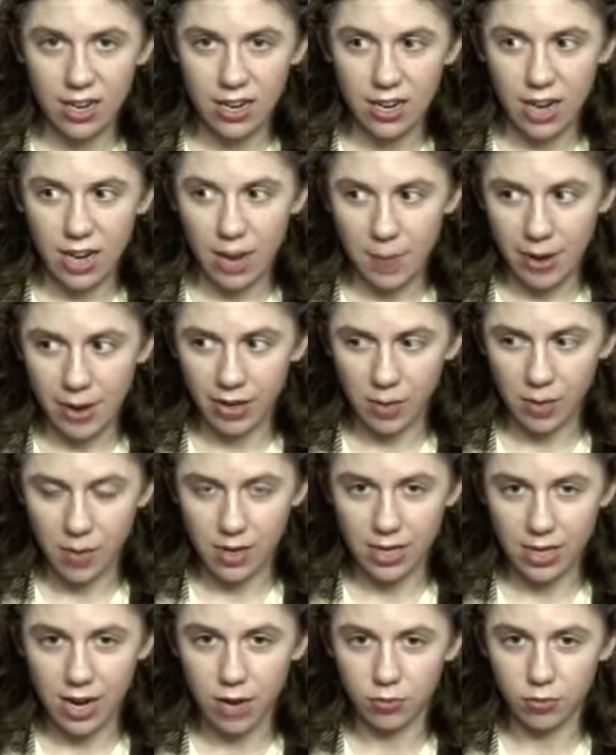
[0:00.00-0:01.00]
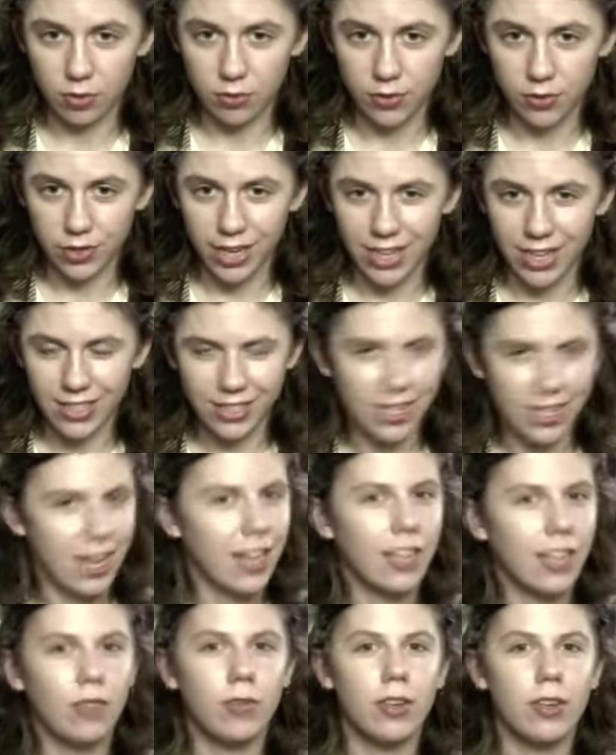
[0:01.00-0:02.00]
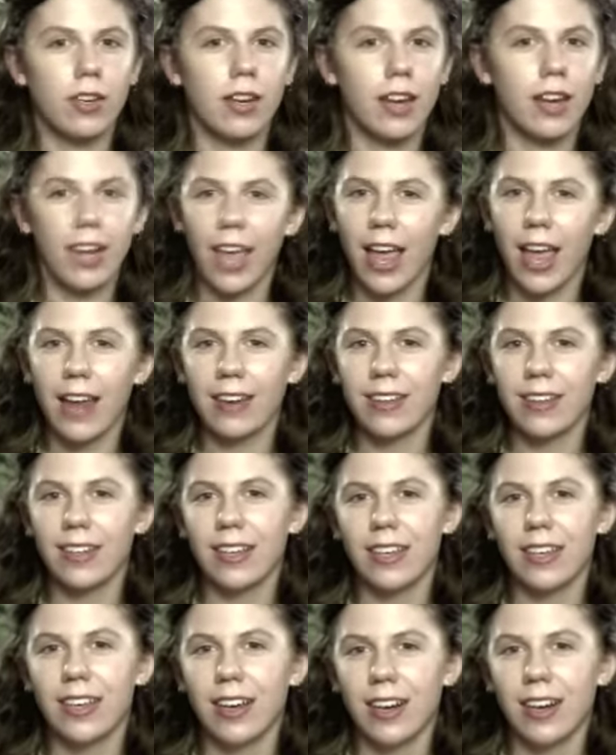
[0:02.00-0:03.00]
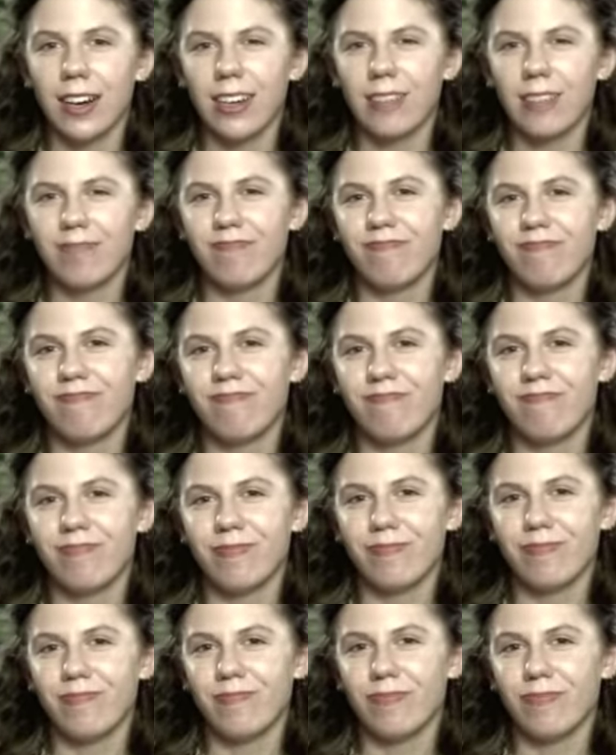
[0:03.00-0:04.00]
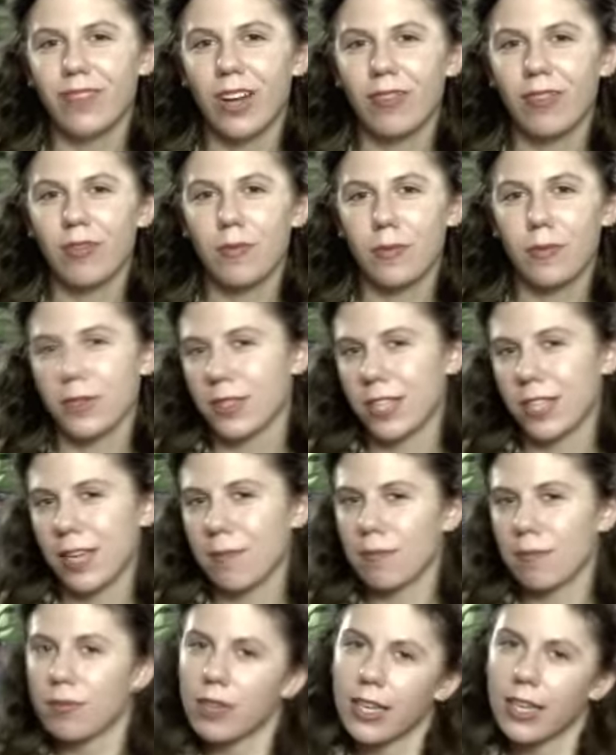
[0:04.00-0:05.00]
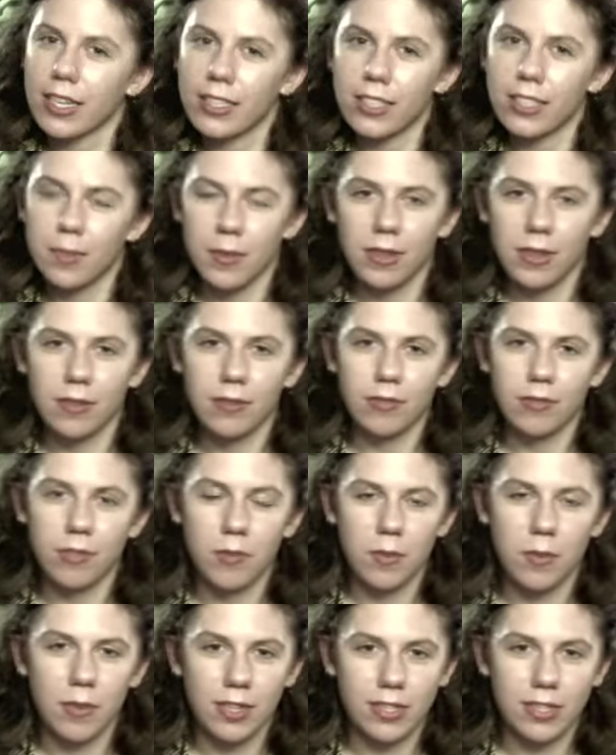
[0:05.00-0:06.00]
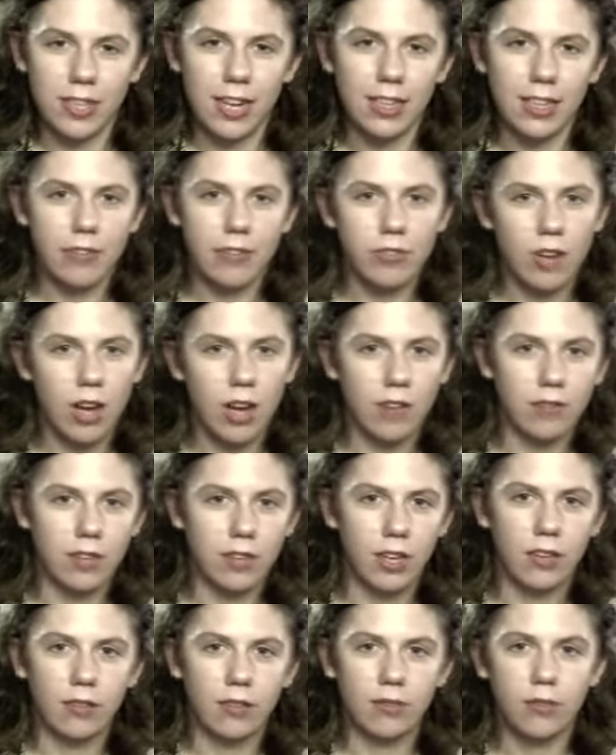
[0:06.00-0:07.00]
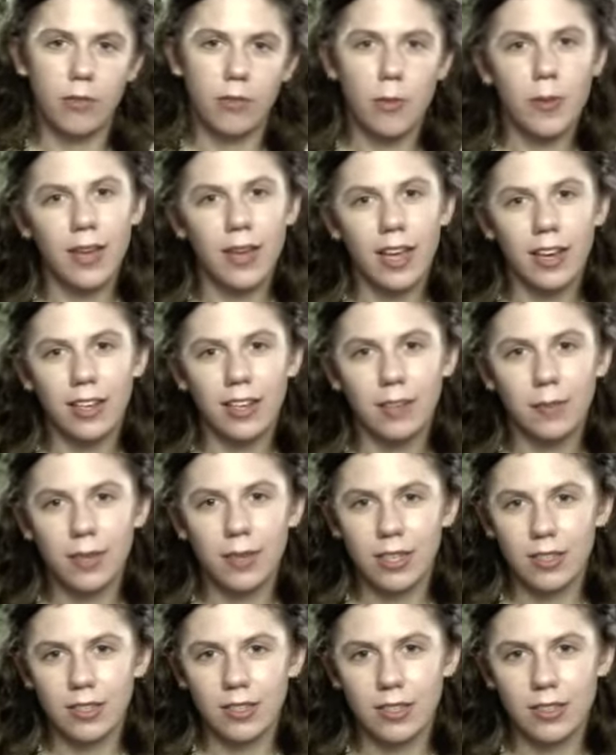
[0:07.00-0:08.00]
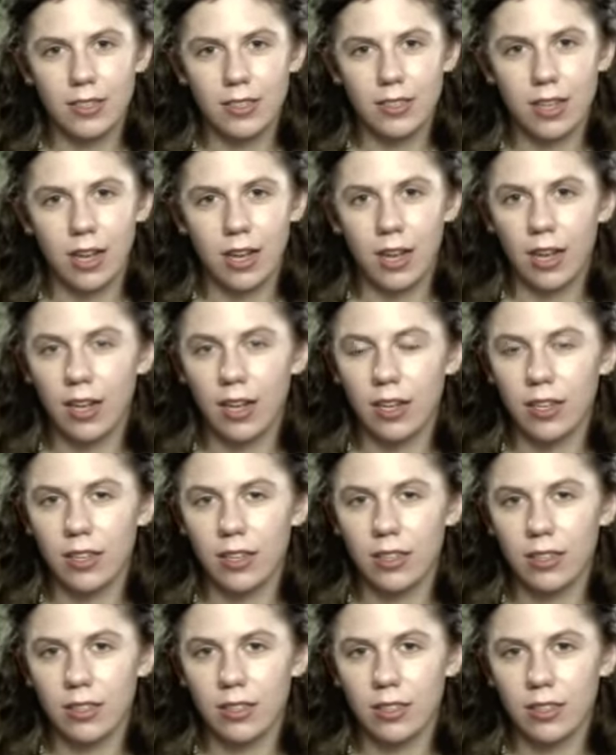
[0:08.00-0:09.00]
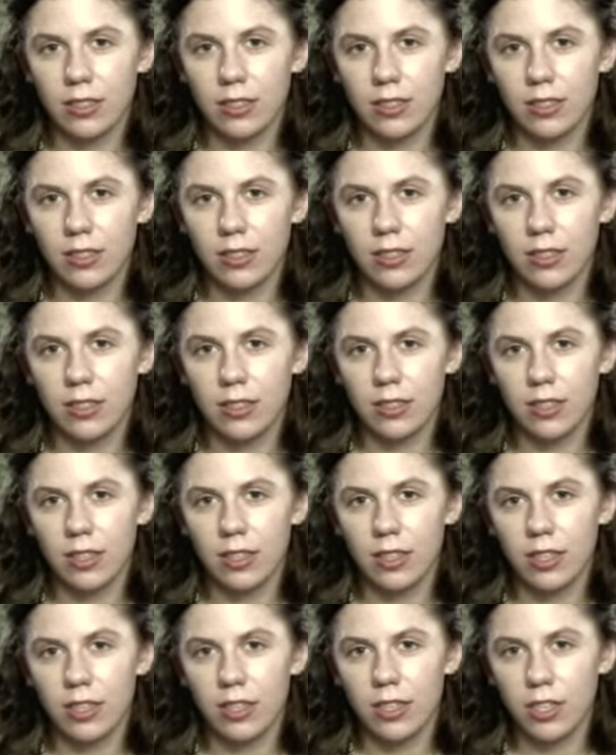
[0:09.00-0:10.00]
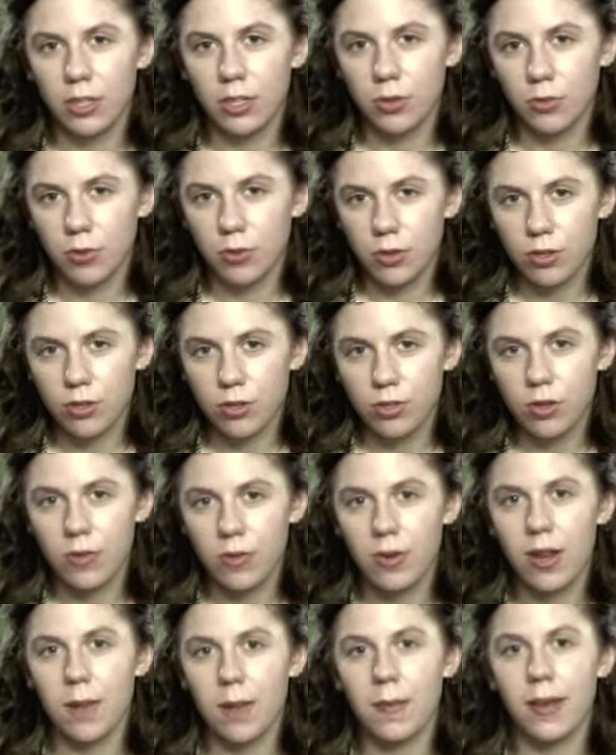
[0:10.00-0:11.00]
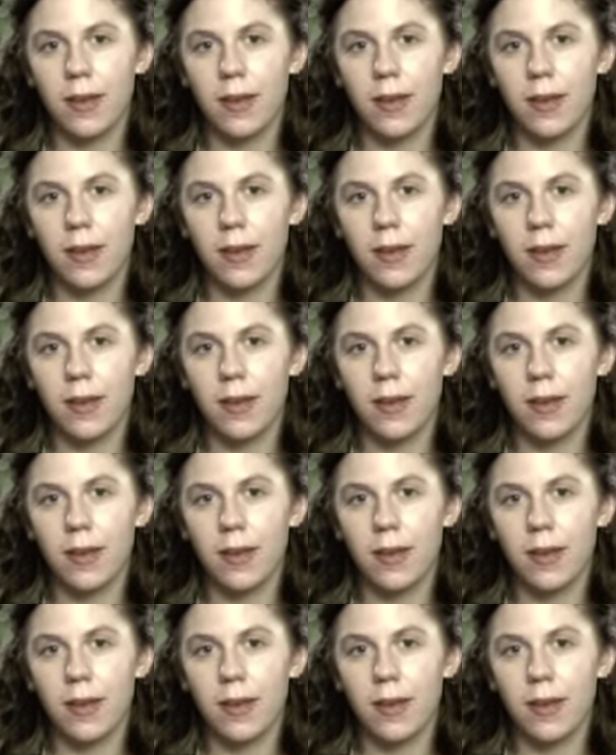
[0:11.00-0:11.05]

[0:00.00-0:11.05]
I'm Harry Potter'd out for a few days, and then I can read it again. Um, not from the same place, I mean, from the place that I left off, not from the beginning, because uh, you understood what I